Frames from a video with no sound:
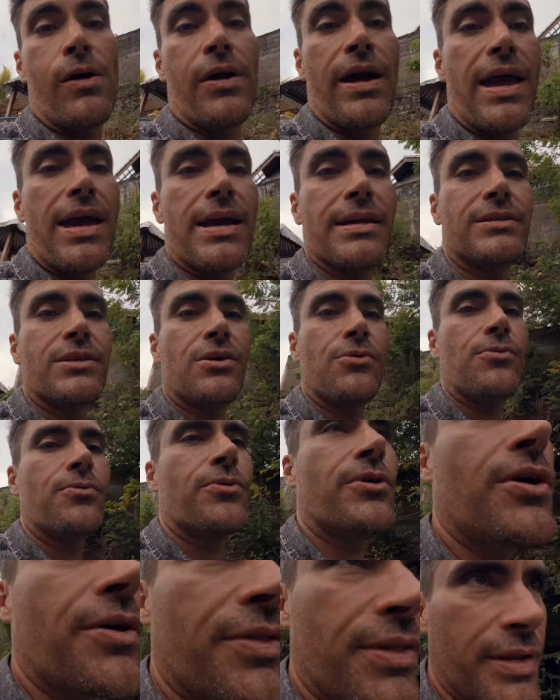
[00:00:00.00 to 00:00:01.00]
Okay, so
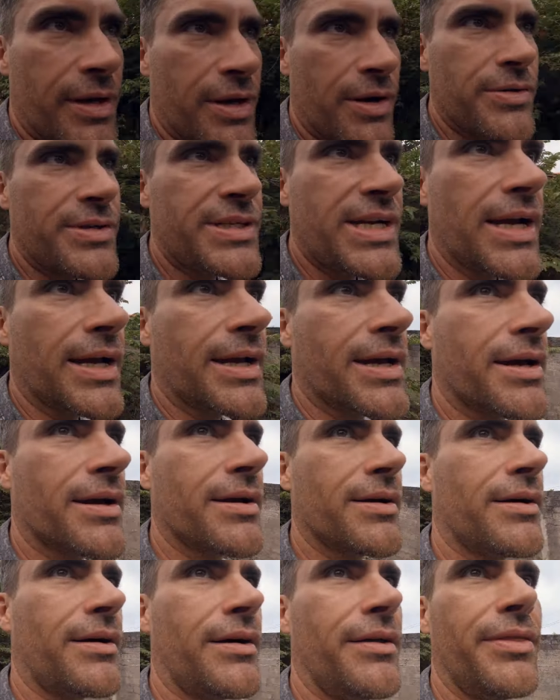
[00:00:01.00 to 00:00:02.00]
we're on the Gojek,
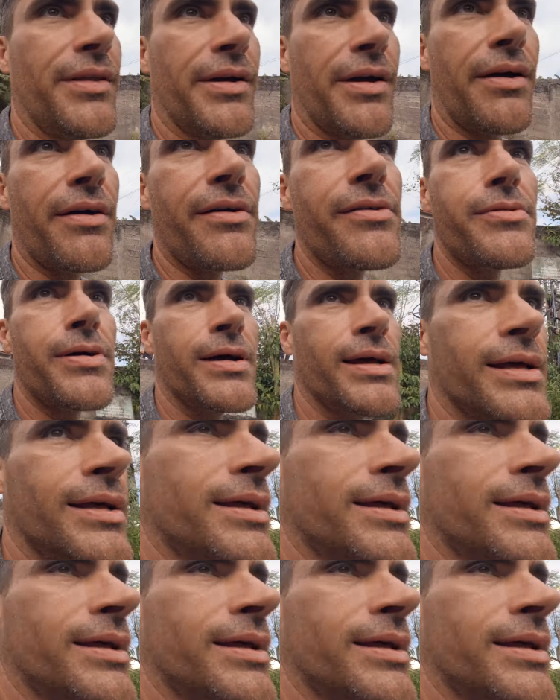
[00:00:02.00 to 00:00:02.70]
on the go.